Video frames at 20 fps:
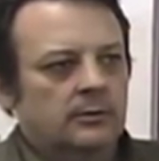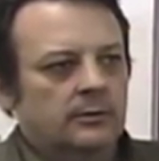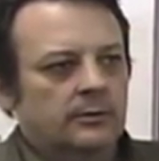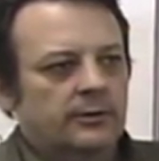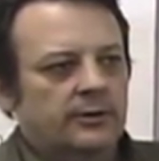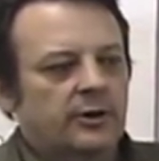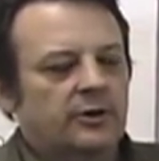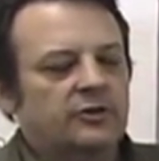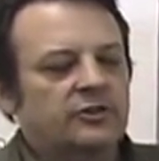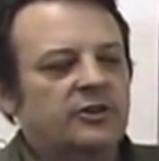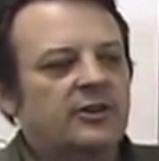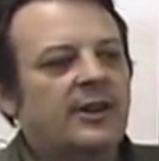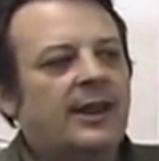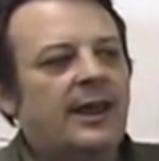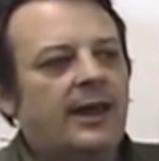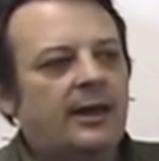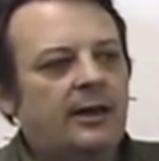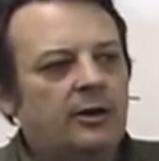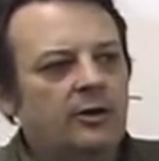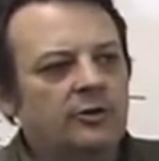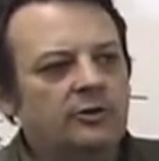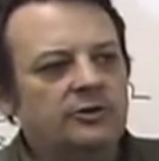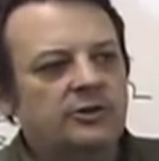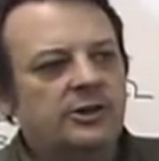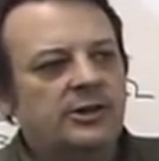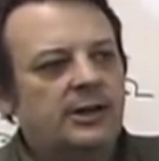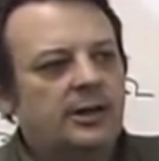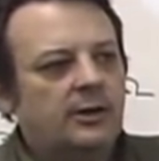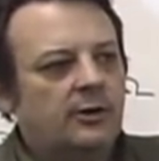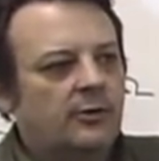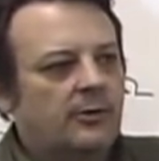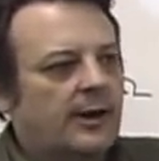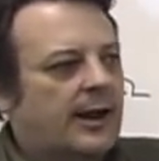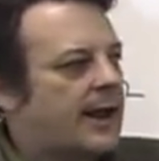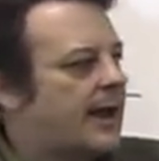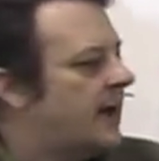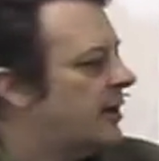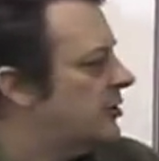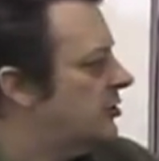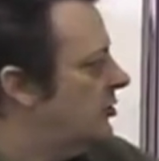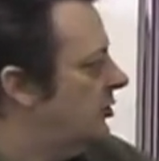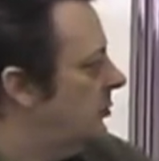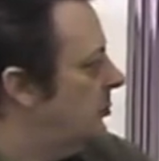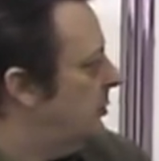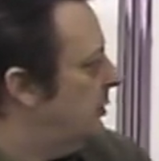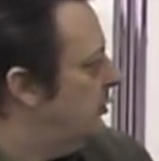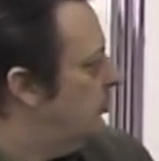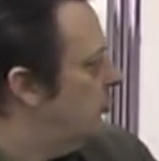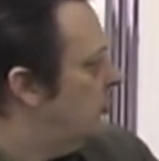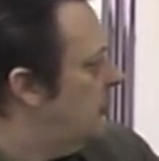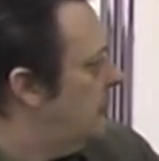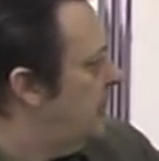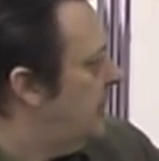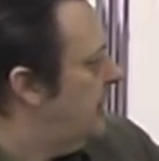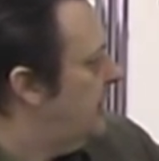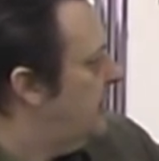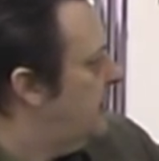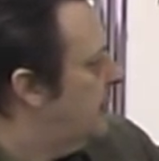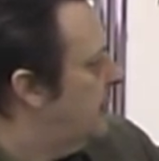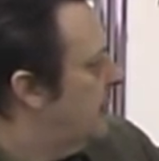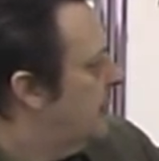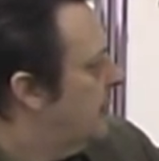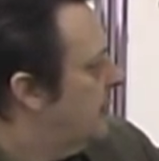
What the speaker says: There's an energy interaction between